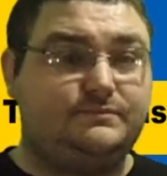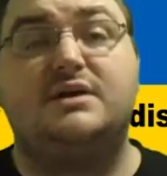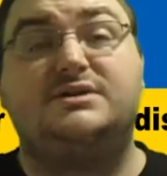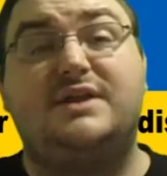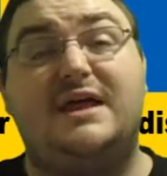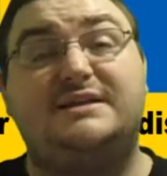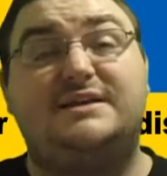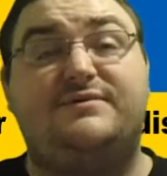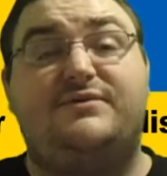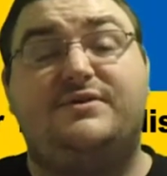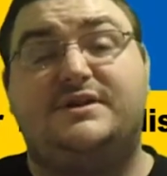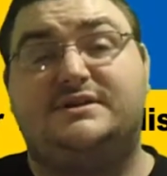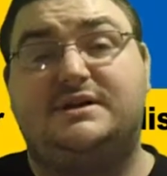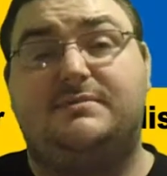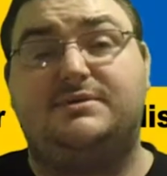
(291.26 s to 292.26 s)
So that's it for
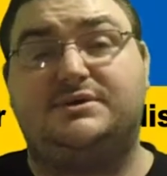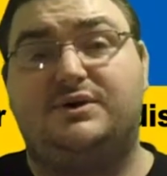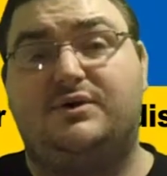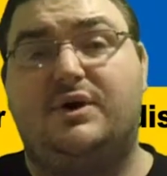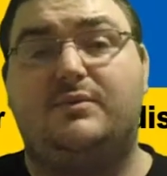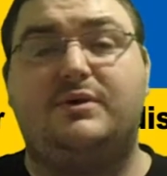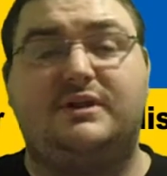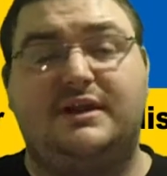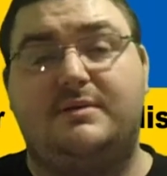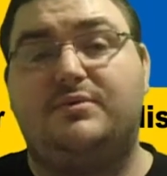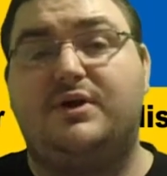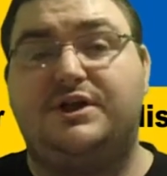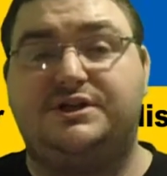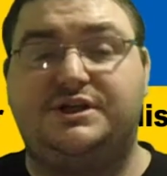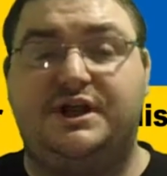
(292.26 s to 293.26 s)
this episode. I really
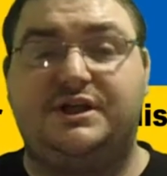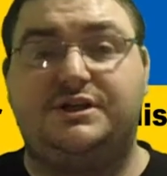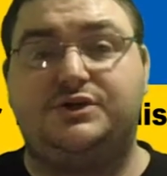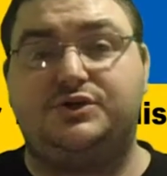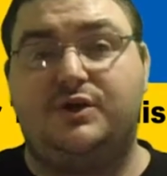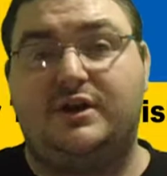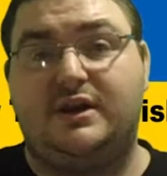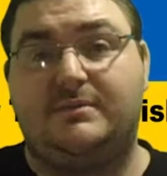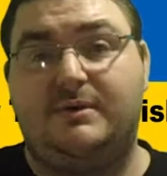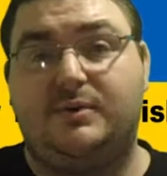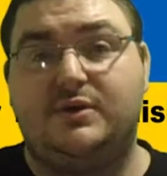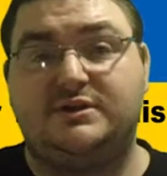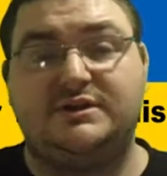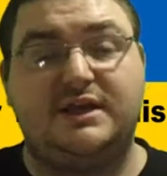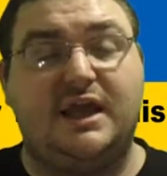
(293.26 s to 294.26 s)
appreciate you joining me
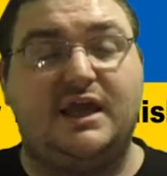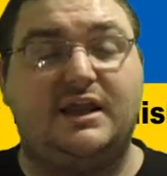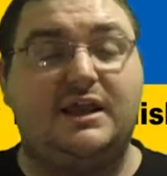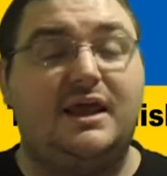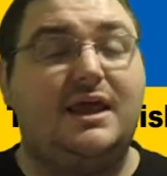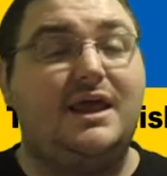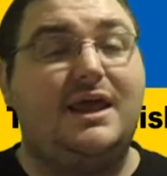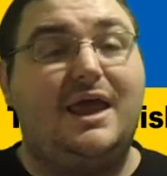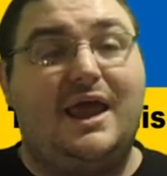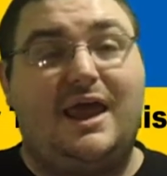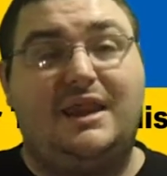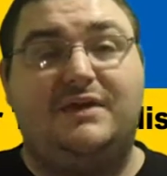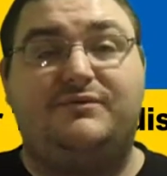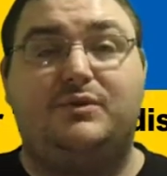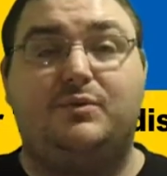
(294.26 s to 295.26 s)
once again.
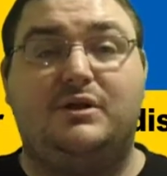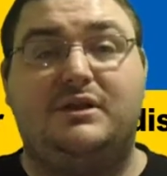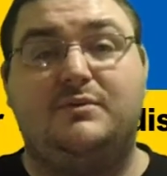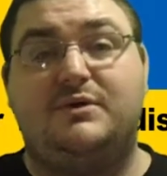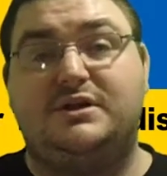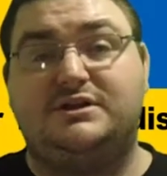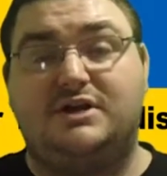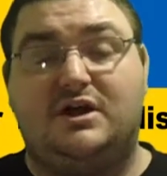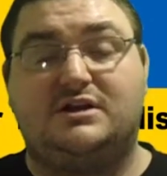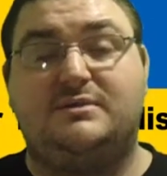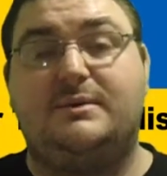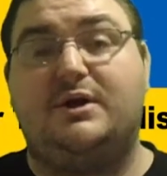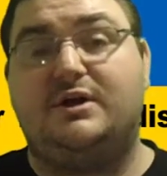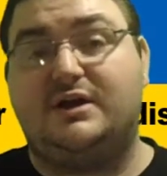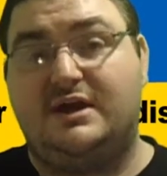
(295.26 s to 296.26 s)
And if you really want to talk to
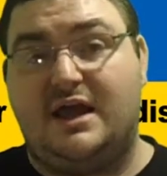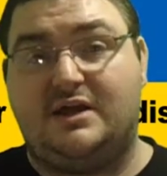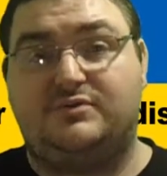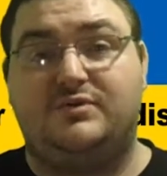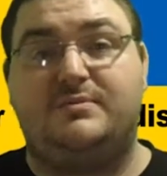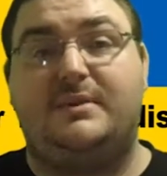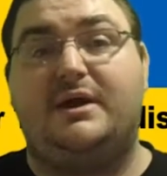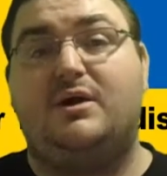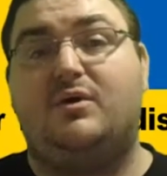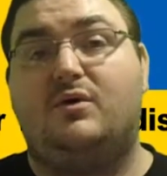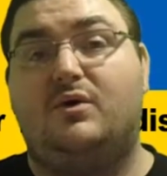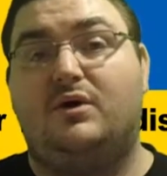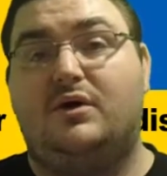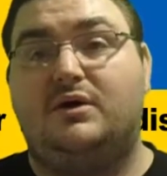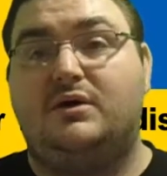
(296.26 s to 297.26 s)
me or connect with me
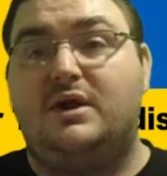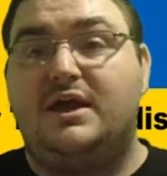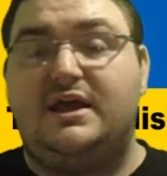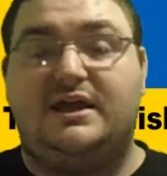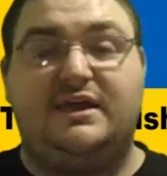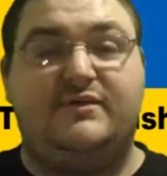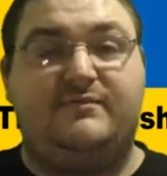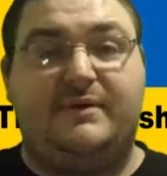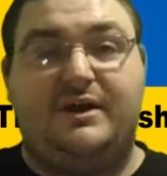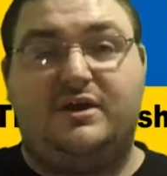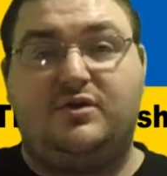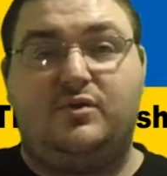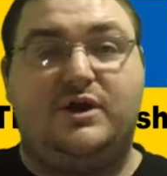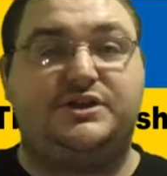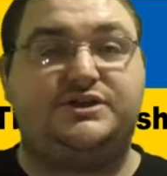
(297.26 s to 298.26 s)
or give me
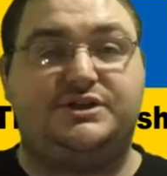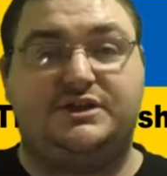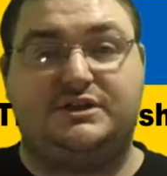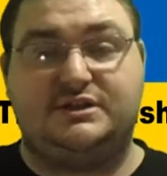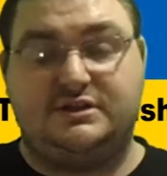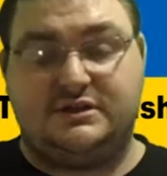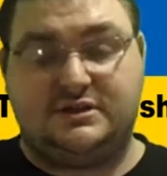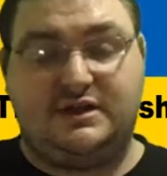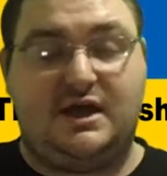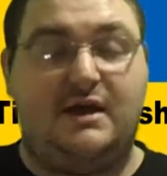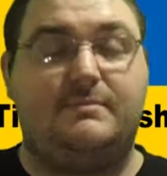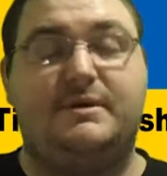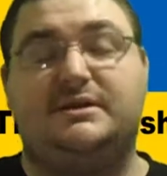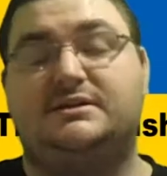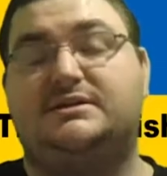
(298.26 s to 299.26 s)
questions,
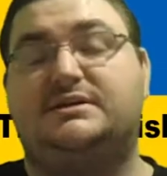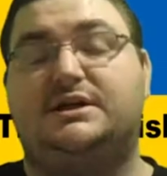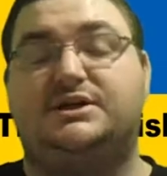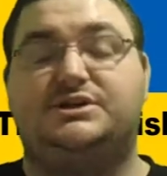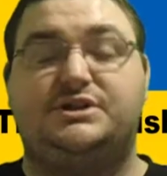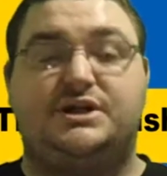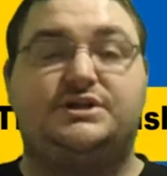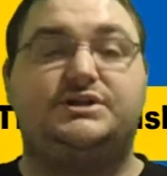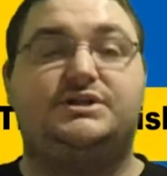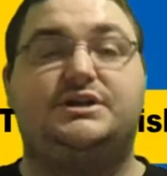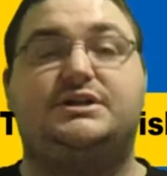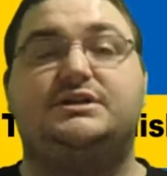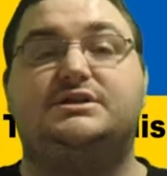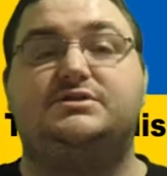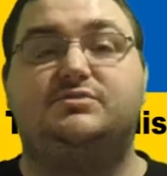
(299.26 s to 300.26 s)
comments,
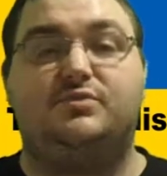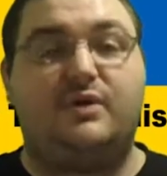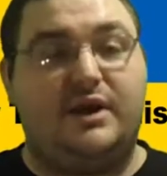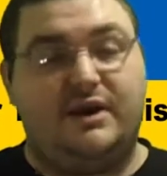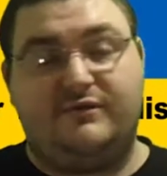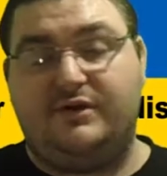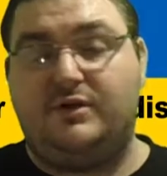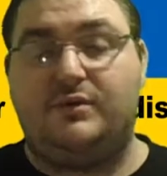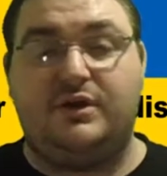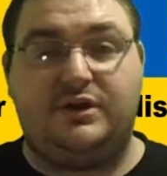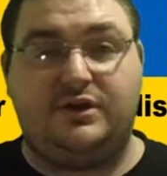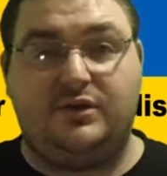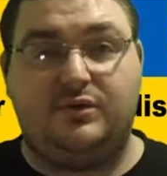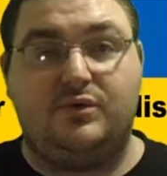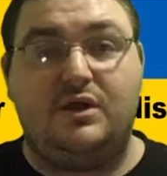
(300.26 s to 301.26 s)
suggestions, whatever you want
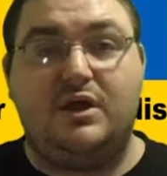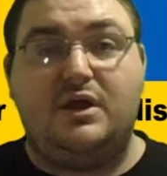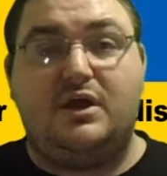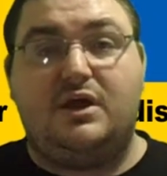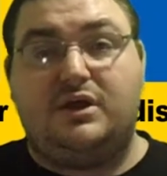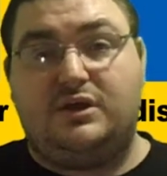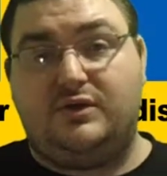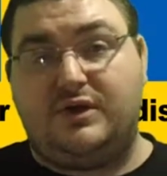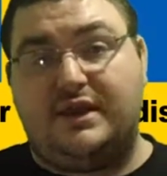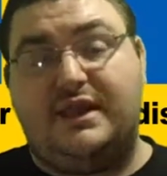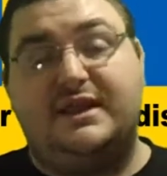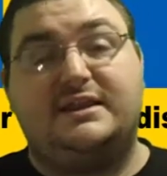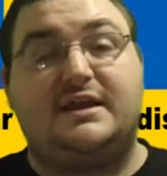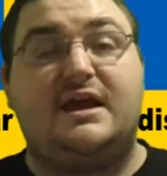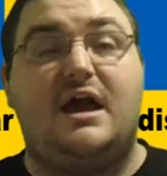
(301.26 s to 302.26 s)
to do, you can
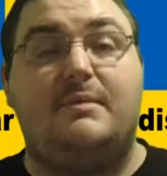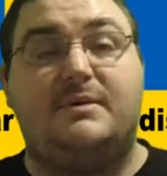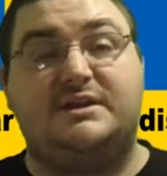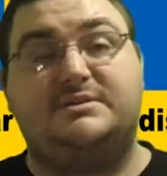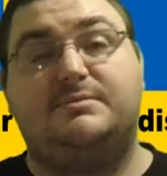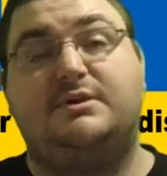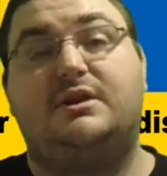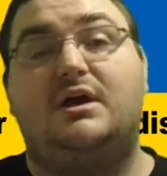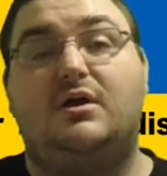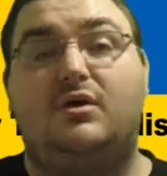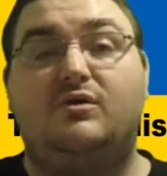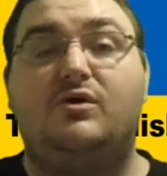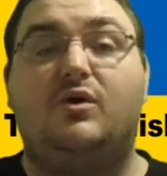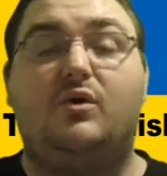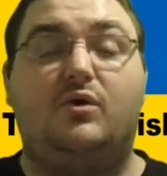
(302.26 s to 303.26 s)
hit the comments
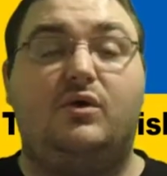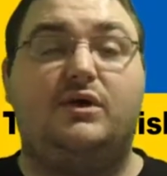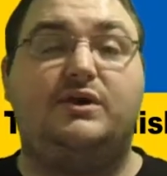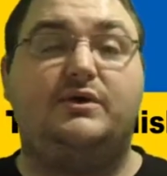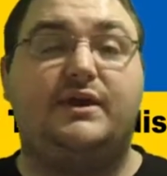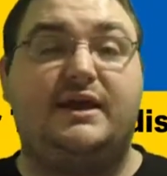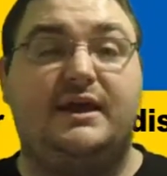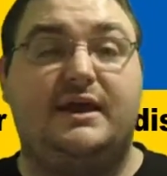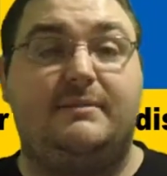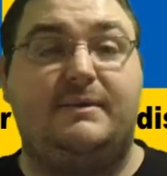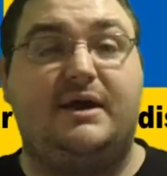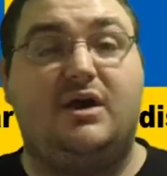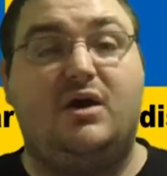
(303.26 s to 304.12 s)
below, or you can get me